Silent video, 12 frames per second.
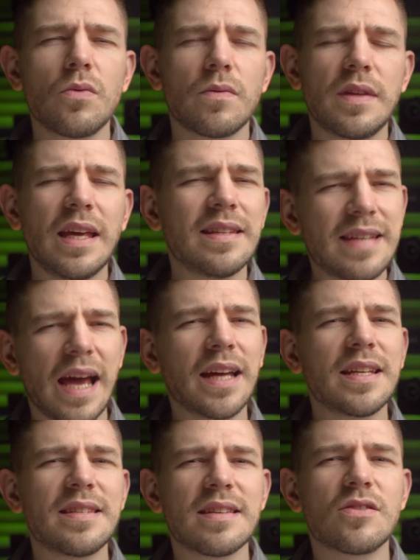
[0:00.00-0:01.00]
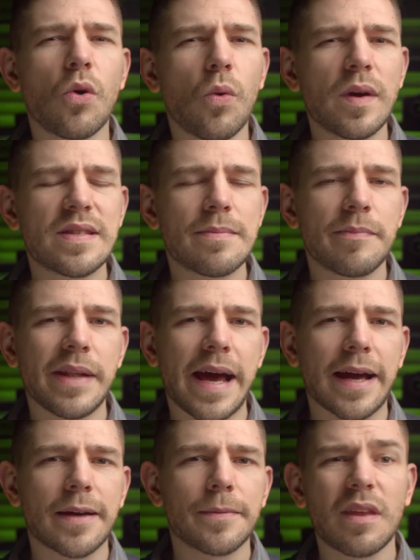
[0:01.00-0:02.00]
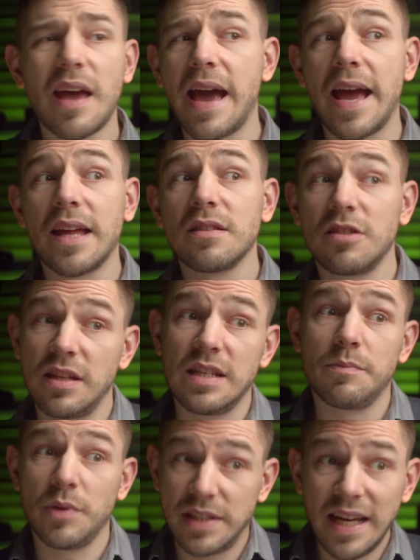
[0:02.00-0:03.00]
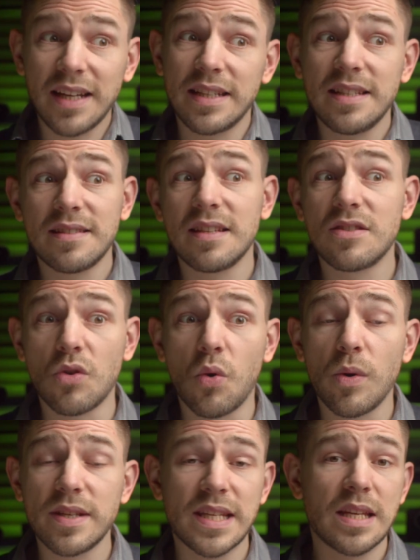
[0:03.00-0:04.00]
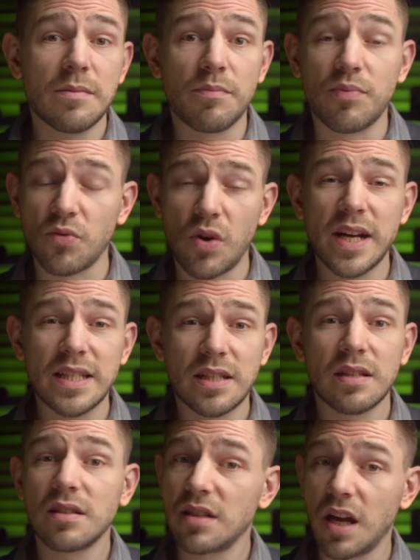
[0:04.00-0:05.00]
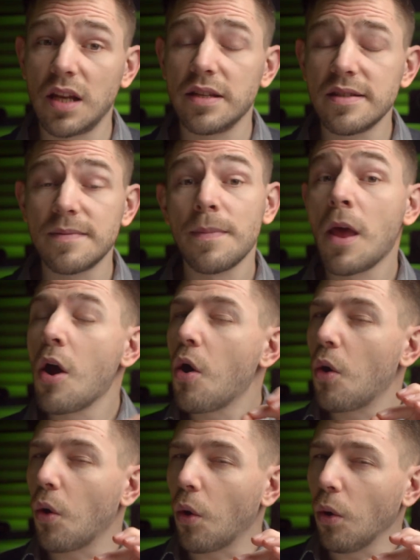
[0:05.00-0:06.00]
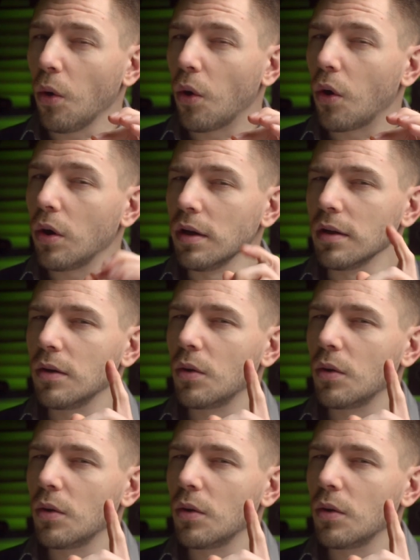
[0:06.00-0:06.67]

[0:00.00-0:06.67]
the antagonist is always in black, and the protagonist is always in bright colors or